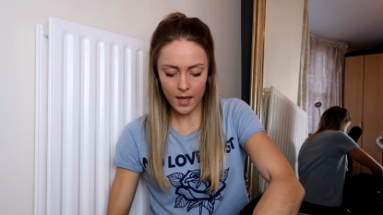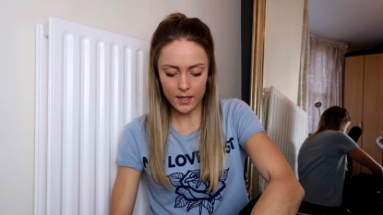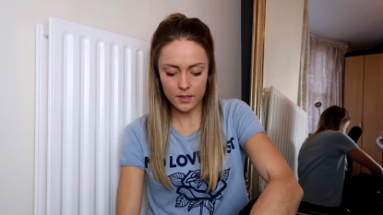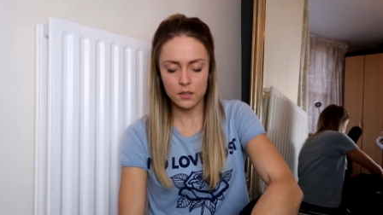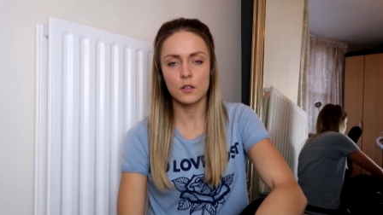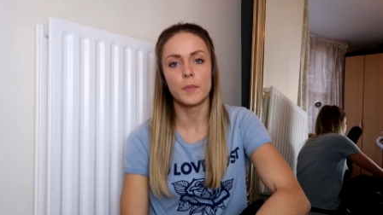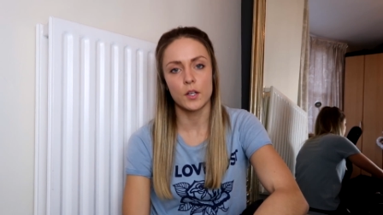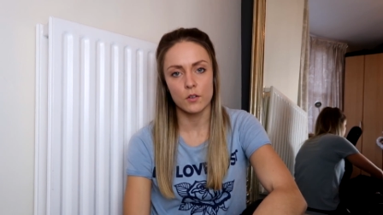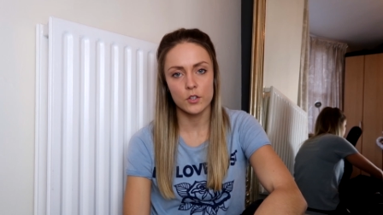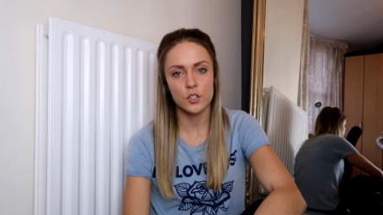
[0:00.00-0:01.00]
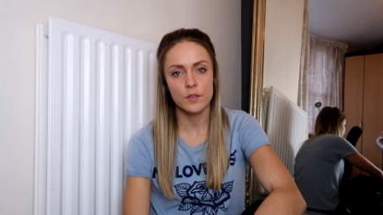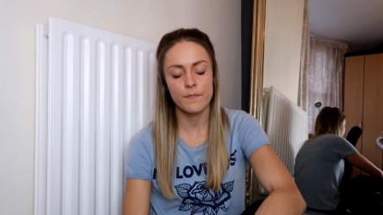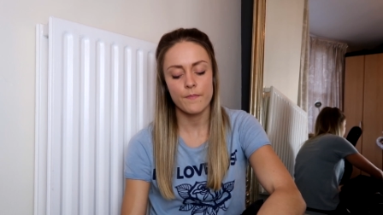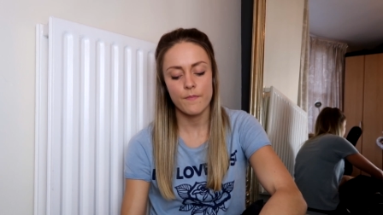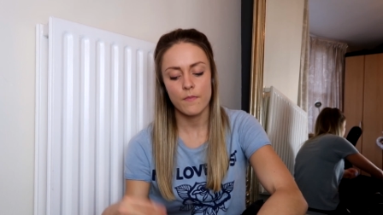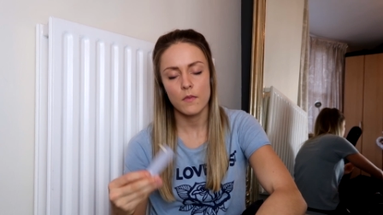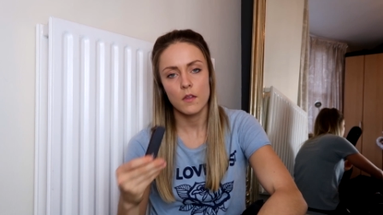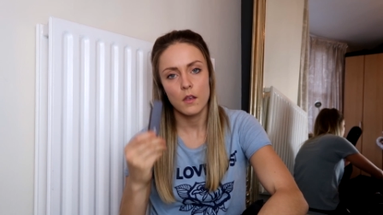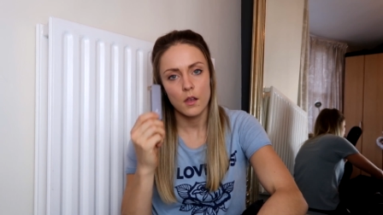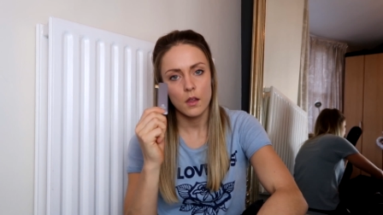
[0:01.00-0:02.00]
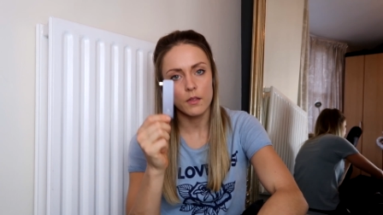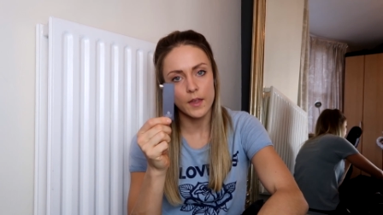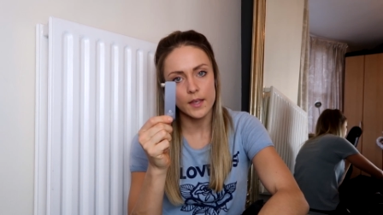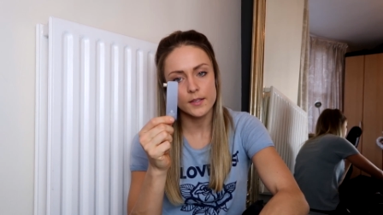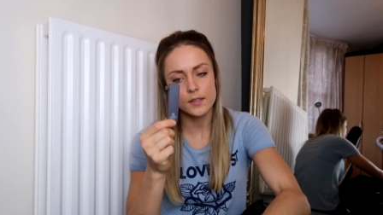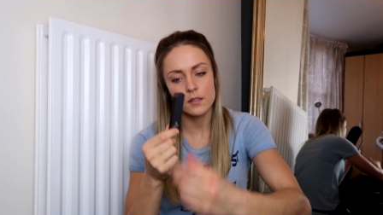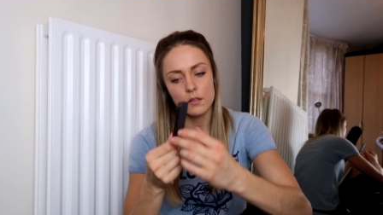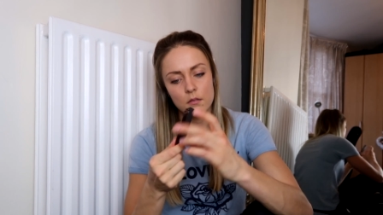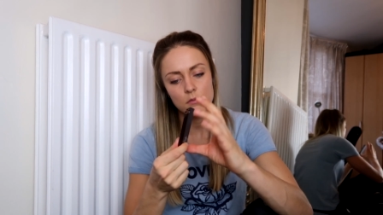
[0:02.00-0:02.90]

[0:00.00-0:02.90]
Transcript: And, oh my gosh, this.